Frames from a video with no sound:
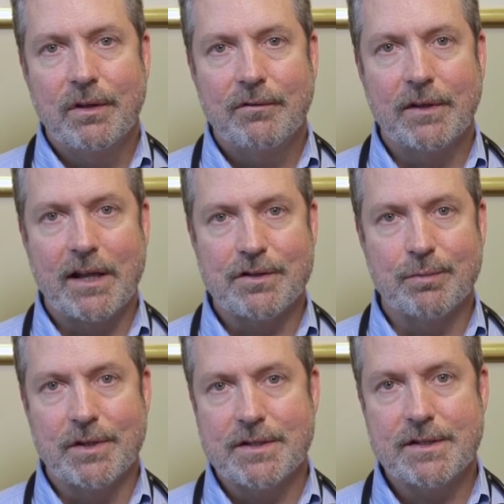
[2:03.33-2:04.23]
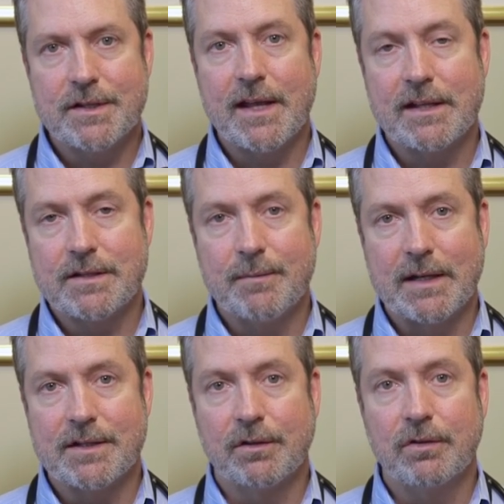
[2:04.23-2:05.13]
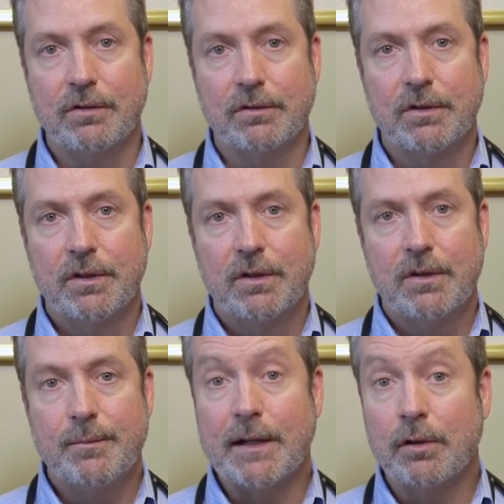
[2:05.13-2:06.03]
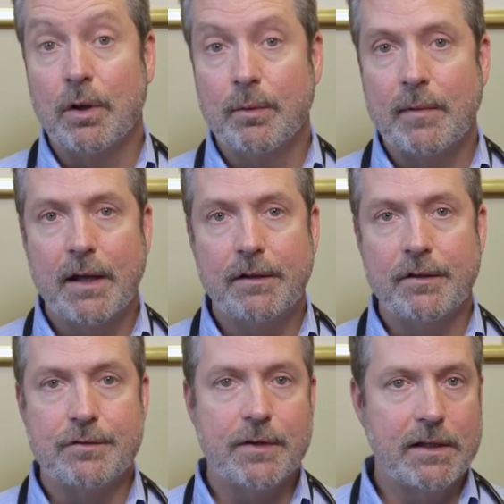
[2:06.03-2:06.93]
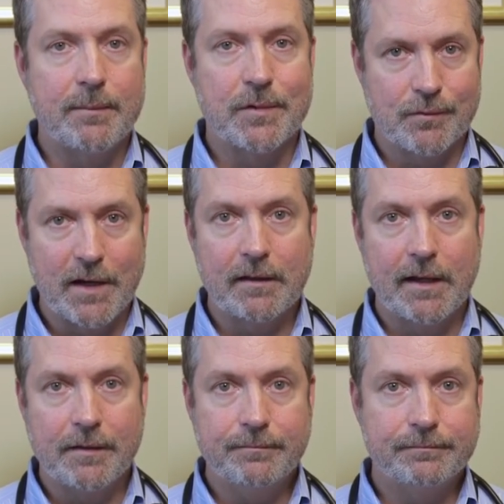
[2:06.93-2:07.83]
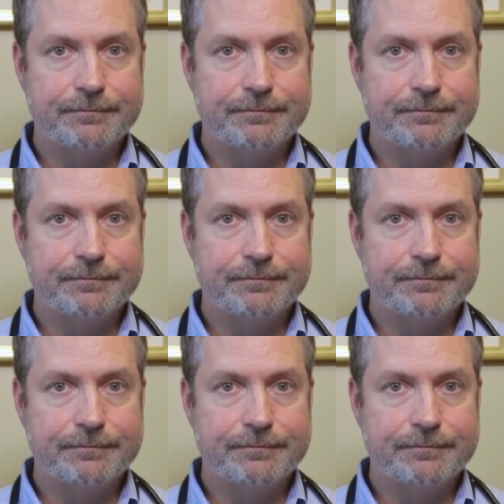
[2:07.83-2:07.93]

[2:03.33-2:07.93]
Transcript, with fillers: for gastroparesis and that's a medicine called metoclopramide or the trade name is reglan